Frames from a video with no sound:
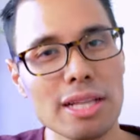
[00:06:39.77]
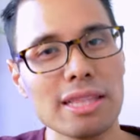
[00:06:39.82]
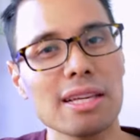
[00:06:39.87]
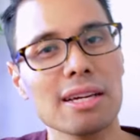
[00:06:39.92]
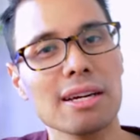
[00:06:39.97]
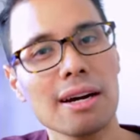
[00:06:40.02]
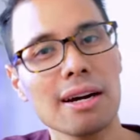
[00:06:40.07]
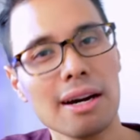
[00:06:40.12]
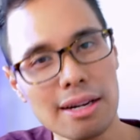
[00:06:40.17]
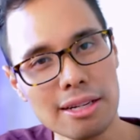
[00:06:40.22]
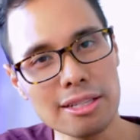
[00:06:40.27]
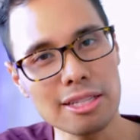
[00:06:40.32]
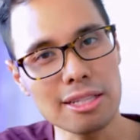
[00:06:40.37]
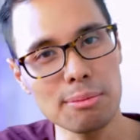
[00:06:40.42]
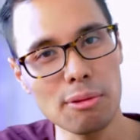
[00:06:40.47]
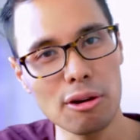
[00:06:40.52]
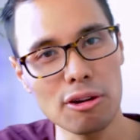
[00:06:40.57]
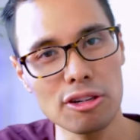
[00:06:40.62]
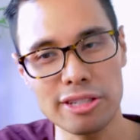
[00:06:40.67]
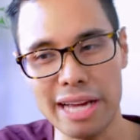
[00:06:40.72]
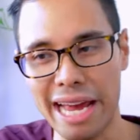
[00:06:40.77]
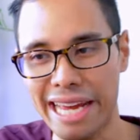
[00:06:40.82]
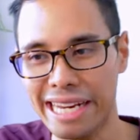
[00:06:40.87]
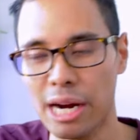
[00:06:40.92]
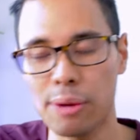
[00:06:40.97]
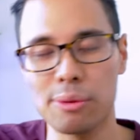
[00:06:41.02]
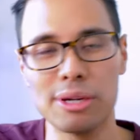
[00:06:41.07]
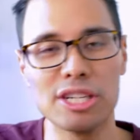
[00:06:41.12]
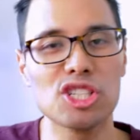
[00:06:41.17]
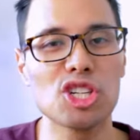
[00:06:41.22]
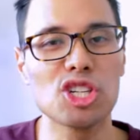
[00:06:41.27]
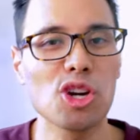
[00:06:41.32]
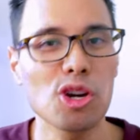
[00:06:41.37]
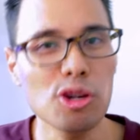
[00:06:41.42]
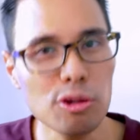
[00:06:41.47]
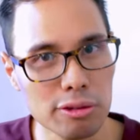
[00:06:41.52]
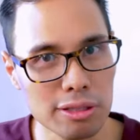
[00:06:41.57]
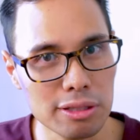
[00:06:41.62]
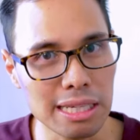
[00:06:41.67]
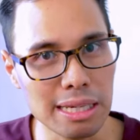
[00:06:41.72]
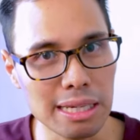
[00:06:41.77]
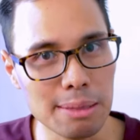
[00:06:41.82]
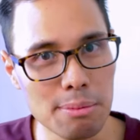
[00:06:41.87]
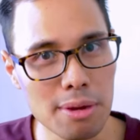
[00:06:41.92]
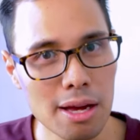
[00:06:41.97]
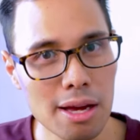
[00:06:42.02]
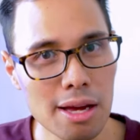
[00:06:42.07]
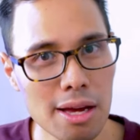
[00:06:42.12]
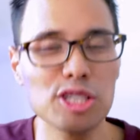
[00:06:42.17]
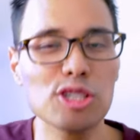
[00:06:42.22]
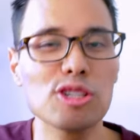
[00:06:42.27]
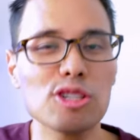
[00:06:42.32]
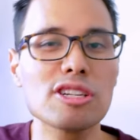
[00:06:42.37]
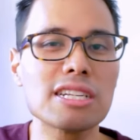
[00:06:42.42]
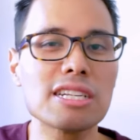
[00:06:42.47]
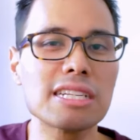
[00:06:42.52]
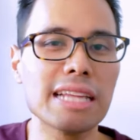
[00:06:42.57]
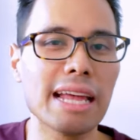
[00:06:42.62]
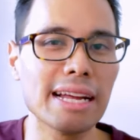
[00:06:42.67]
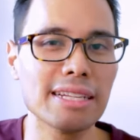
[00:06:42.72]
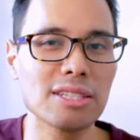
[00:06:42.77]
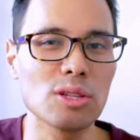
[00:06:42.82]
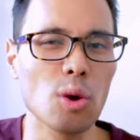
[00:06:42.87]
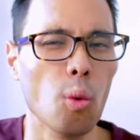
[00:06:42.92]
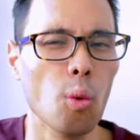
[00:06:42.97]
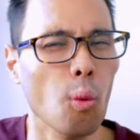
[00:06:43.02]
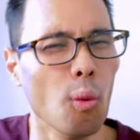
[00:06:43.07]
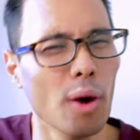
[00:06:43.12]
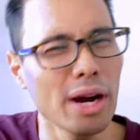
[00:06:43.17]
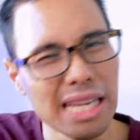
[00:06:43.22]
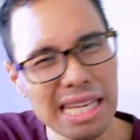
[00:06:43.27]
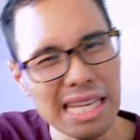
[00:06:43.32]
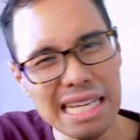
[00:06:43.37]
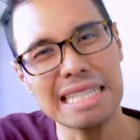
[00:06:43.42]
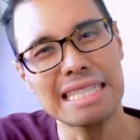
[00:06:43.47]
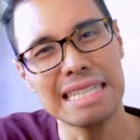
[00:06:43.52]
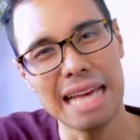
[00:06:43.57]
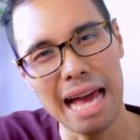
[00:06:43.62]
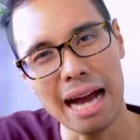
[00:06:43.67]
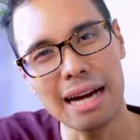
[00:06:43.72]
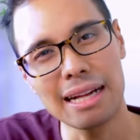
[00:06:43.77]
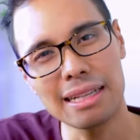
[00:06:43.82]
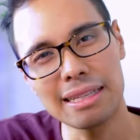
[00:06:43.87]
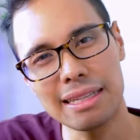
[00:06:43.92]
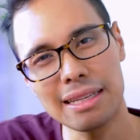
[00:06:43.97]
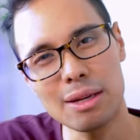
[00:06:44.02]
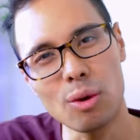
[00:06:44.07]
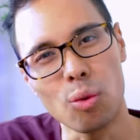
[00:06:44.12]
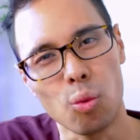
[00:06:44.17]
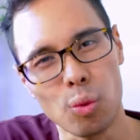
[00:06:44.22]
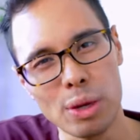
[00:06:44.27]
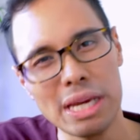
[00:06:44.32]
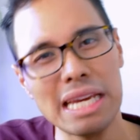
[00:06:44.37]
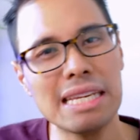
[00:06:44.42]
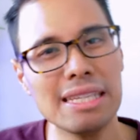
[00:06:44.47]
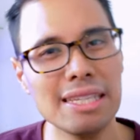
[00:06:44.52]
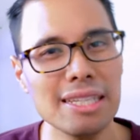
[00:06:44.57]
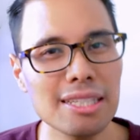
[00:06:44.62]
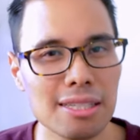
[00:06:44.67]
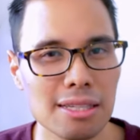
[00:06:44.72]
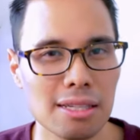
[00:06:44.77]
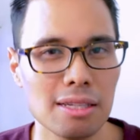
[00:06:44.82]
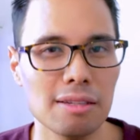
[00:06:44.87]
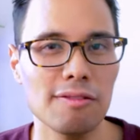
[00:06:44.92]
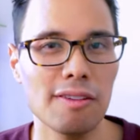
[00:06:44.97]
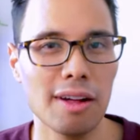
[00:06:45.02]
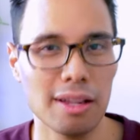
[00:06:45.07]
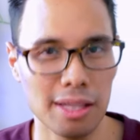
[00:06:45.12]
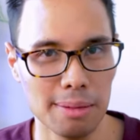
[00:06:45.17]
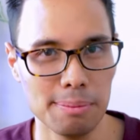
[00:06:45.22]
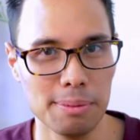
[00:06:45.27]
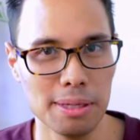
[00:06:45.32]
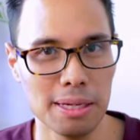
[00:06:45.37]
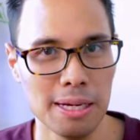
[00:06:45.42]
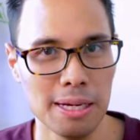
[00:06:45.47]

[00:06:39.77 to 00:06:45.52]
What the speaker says: is also pragmatic, and I like his advice. He too also covers some